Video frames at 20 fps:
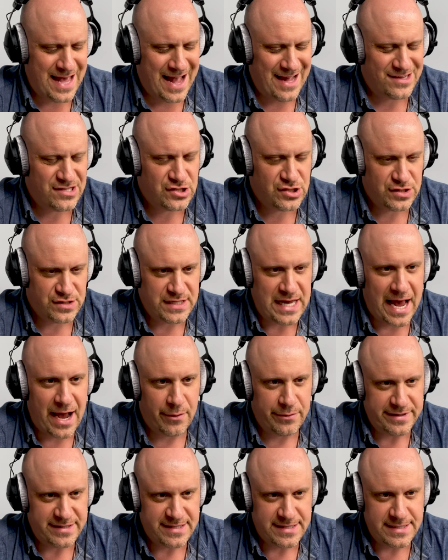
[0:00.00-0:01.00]
that's just
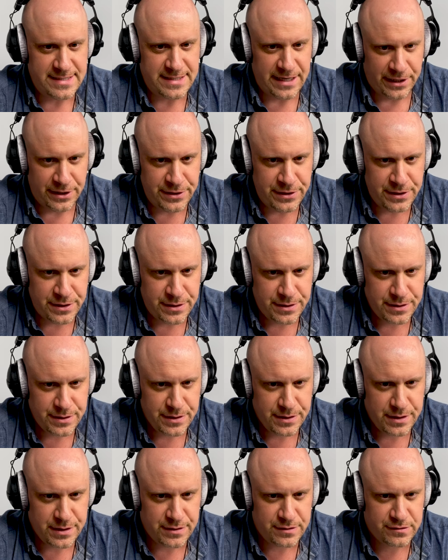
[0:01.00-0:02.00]
how it's done
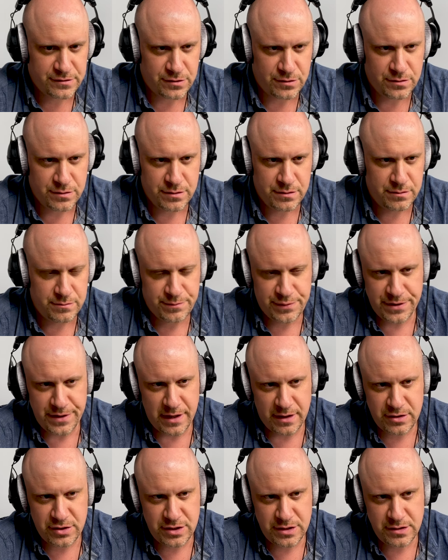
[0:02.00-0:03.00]
in certain
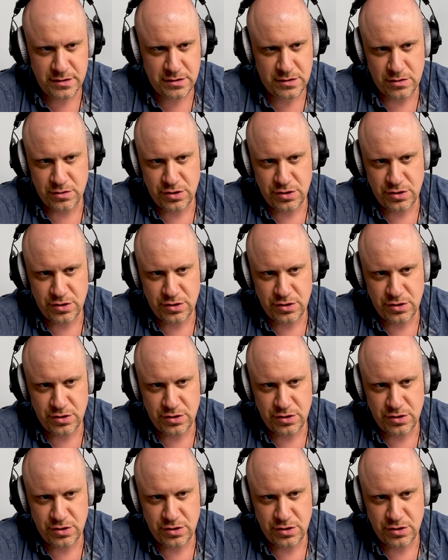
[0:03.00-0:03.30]
productions,